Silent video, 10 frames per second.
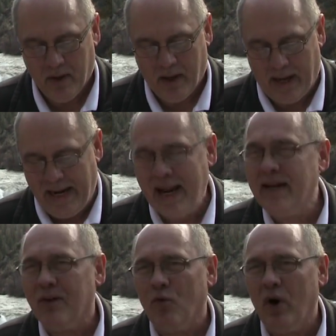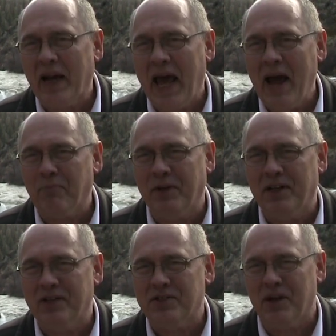And then what happened
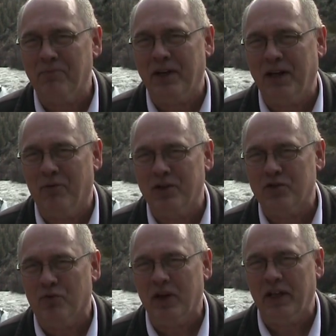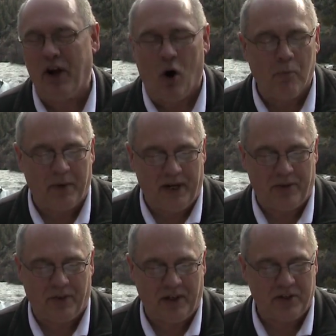is something that was really opening
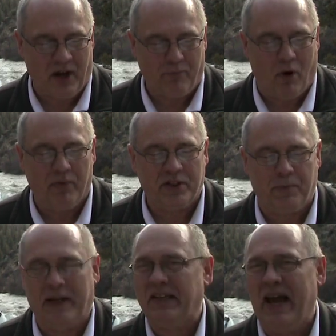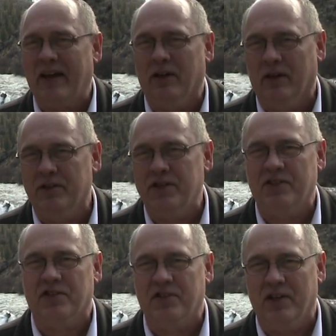things up, what was spectacular.
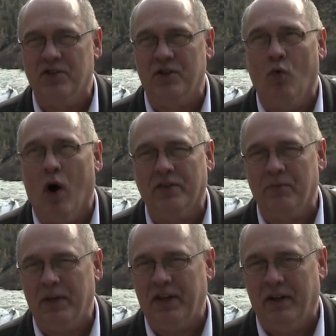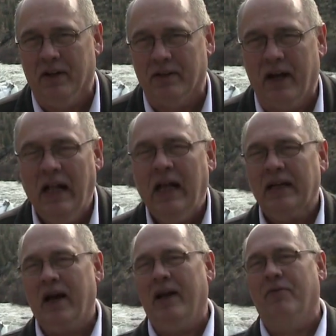Jesus says, "Do you want to be healed?"
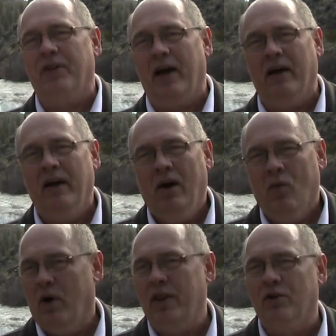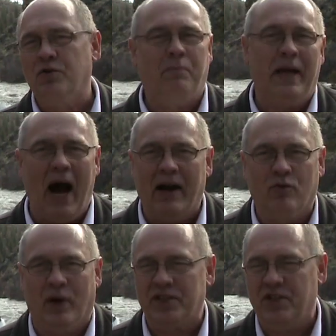Kind of one of those
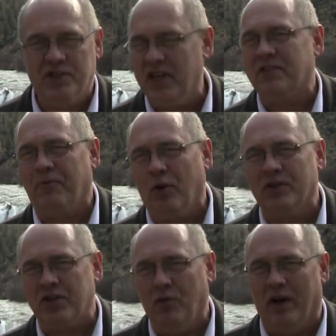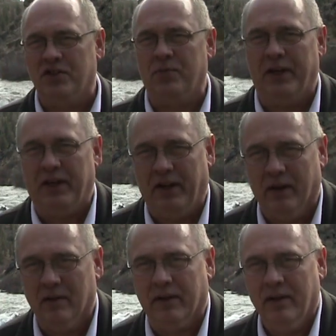beyond questions. Yes, of course he wants to be healed,